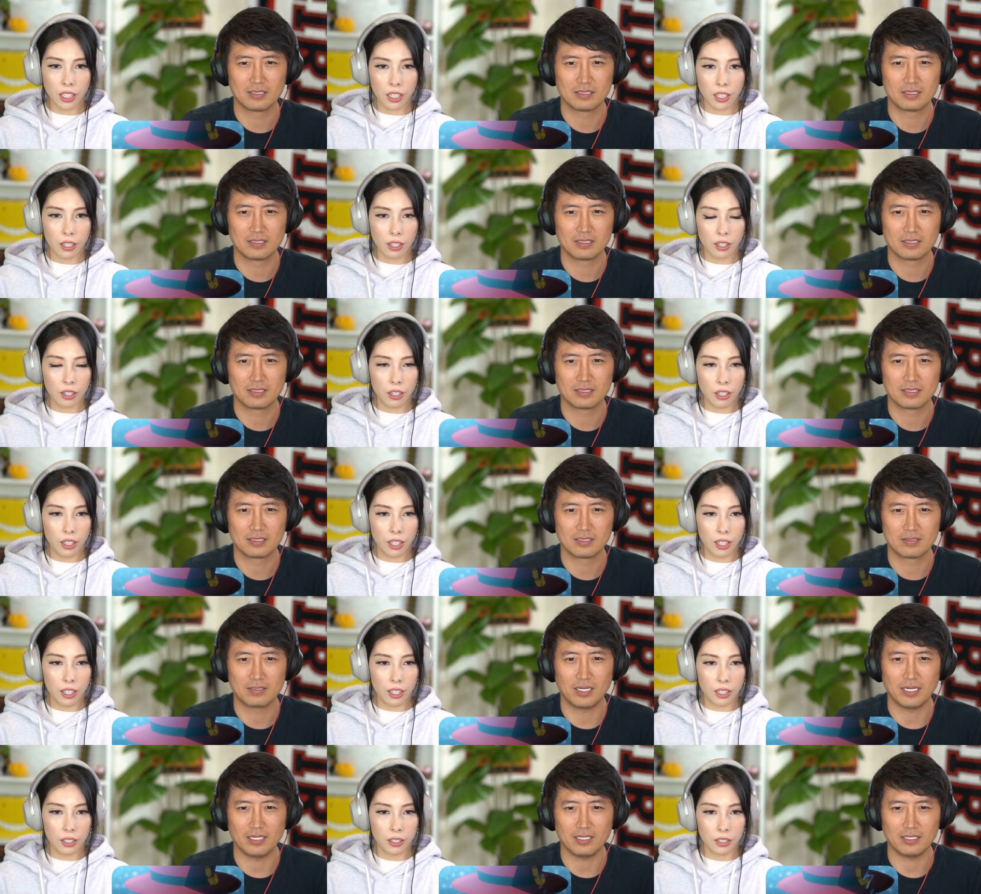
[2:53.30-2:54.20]
Speaker 1: a girl,
Speaker 2: huh?
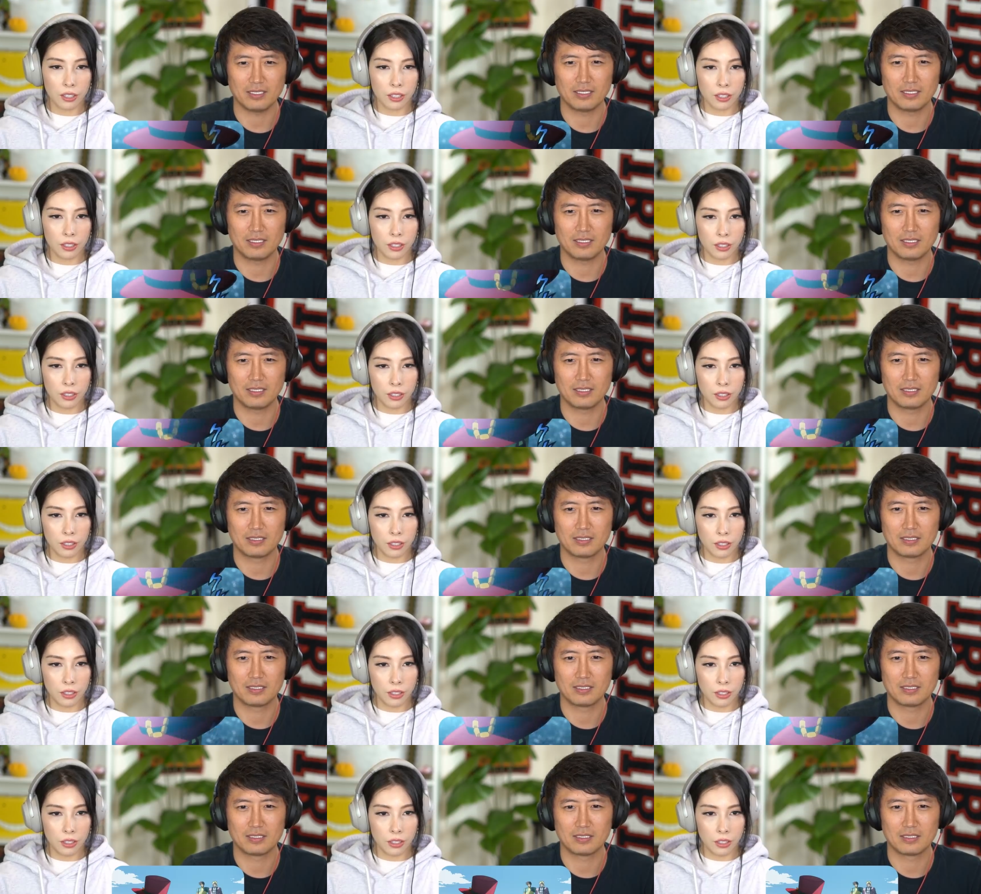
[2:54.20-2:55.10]
Right?
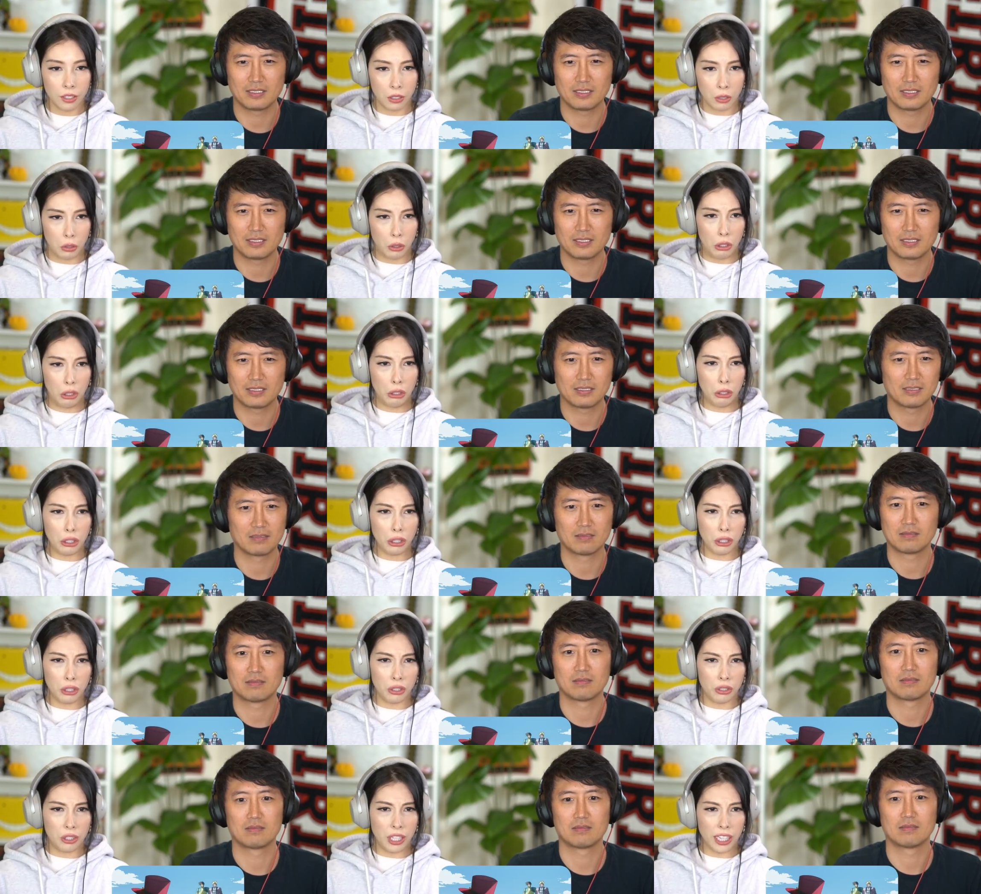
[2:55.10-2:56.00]

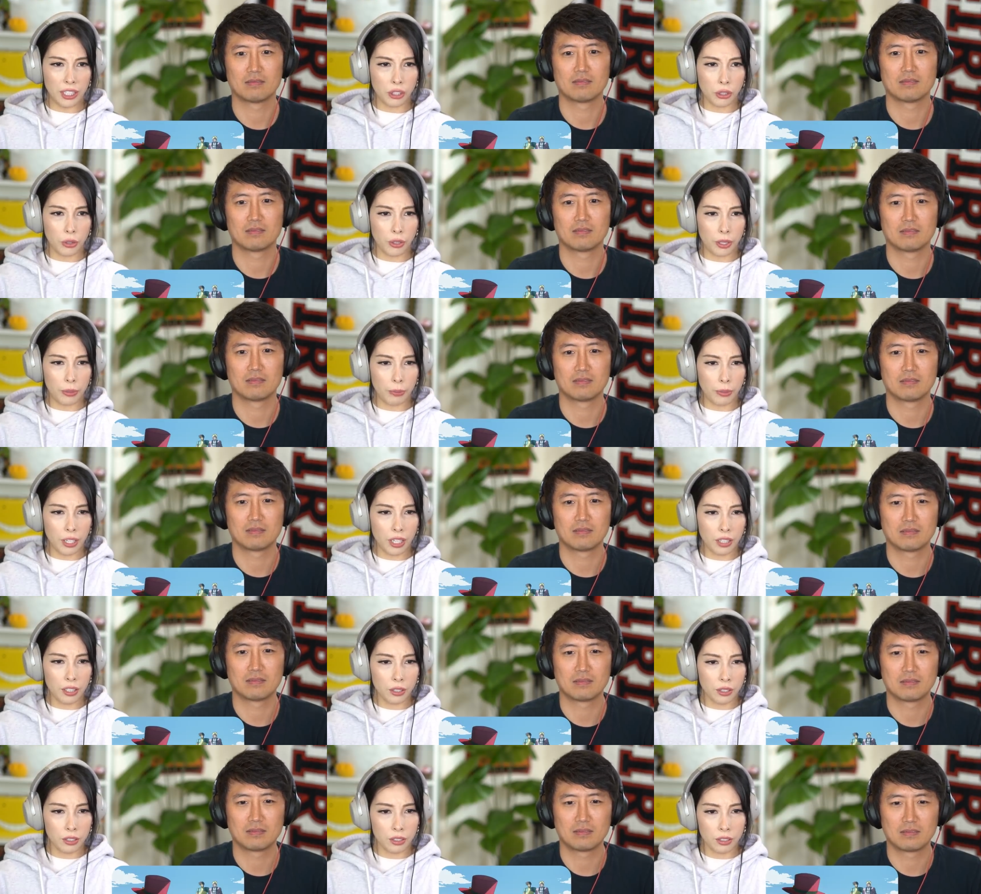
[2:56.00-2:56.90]
Speaker 1: Ooh, that's creepy.
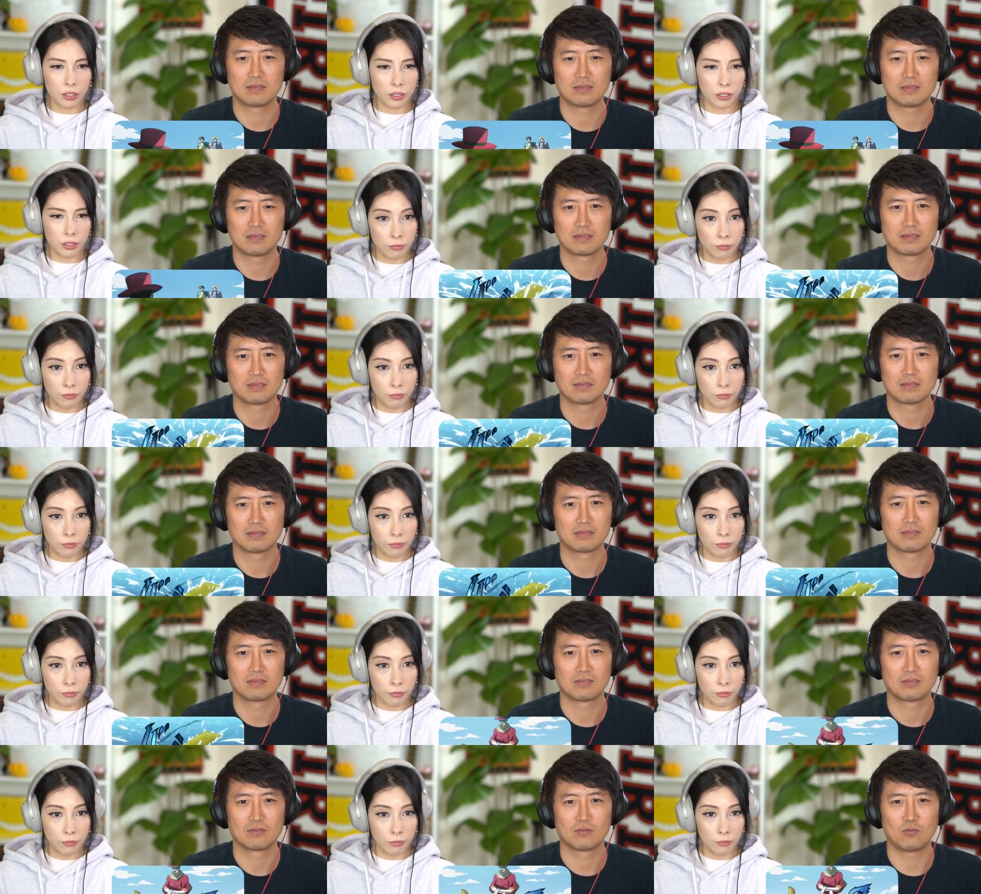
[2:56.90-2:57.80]

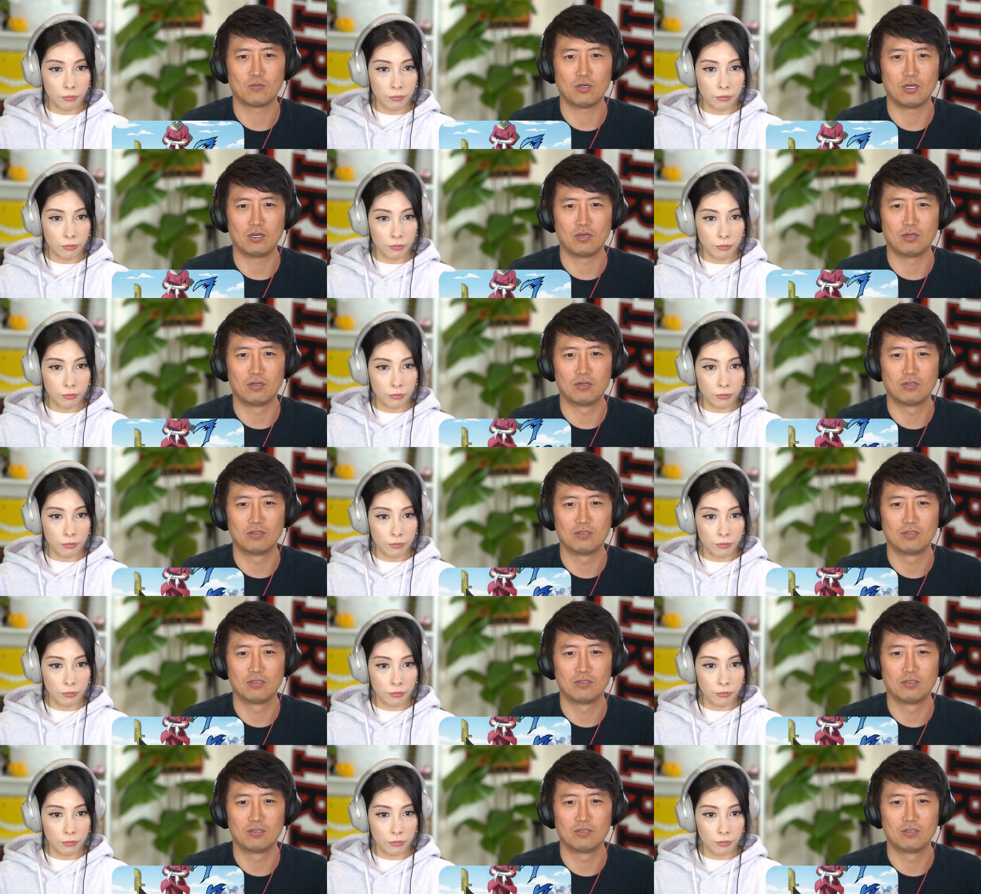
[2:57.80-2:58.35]
Speaker 2: Whoa.